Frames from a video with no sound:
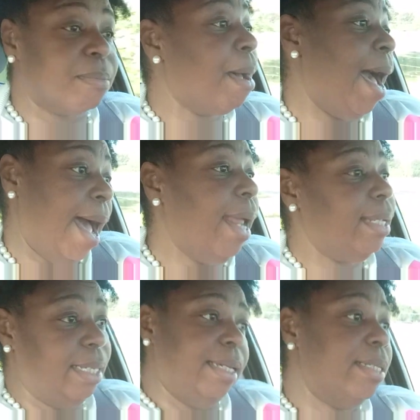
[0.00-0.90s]
mine
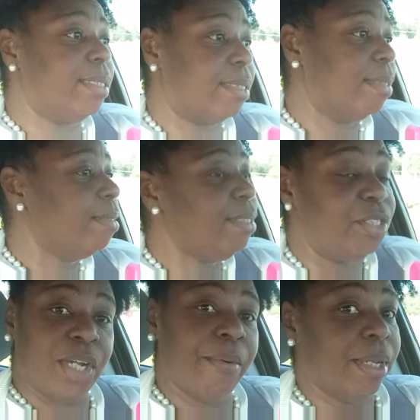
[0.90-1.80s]
is
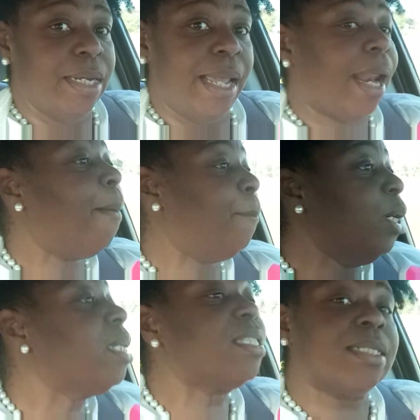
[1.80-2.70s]
did y'all get that? A
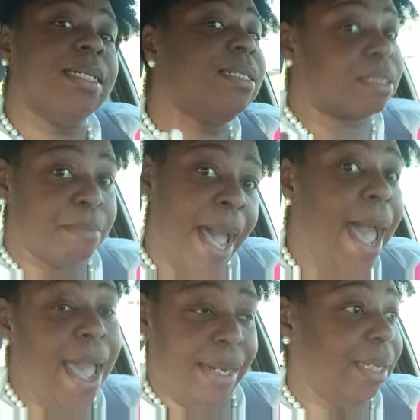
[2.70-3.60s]
book as good as
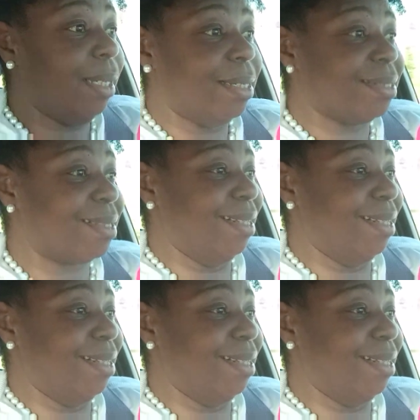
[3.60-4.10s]
mine is.